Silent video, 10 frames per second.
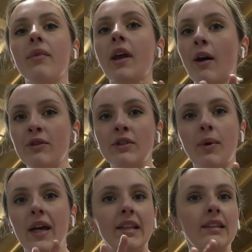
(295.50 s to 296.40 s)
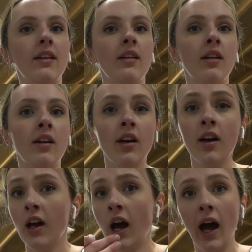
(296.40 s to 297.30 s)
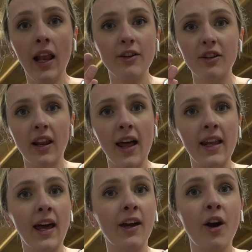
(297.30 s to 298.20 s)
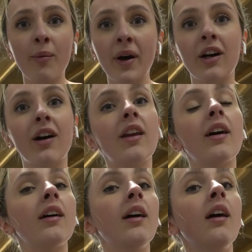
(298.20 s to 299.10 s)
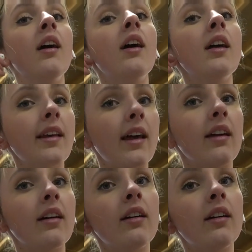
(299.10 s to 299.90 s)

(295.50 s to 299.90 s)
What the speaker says: Now onto weights. I literally look like an egg. Oh my god. Dead.